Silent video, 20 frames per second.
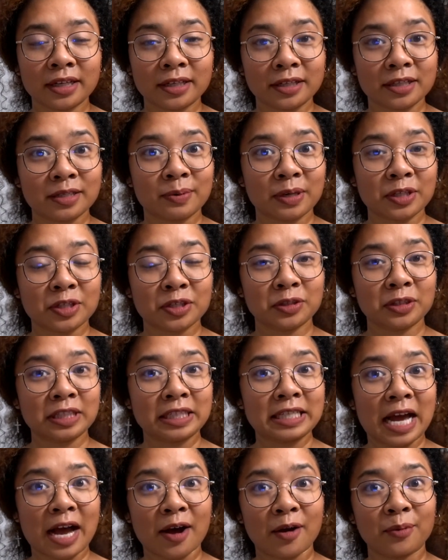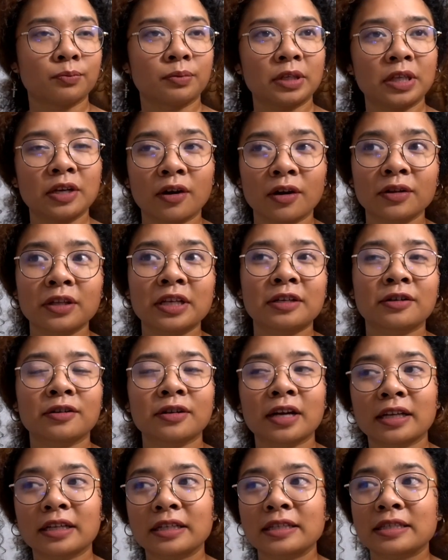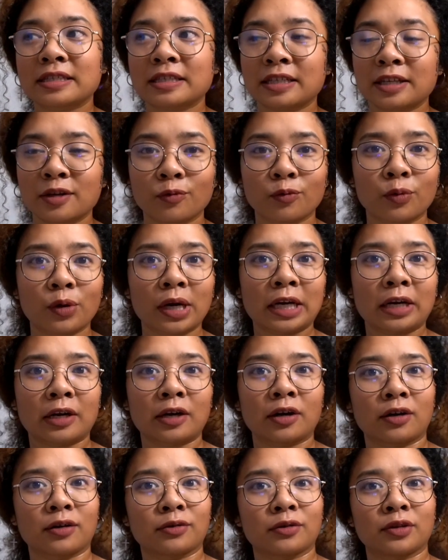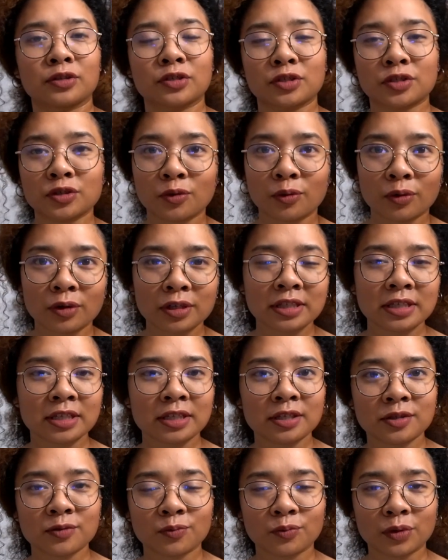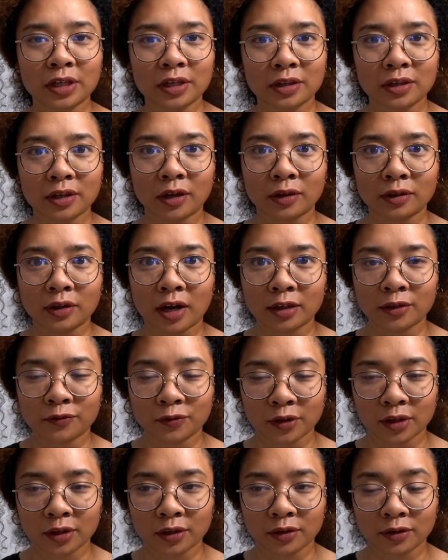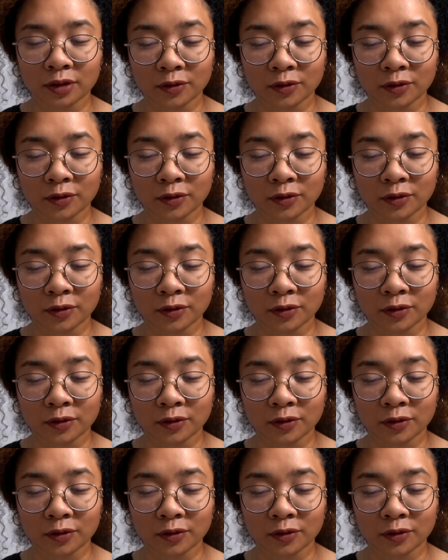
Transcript: and especially now being on the internet and seeing where the discourse is with a lot of the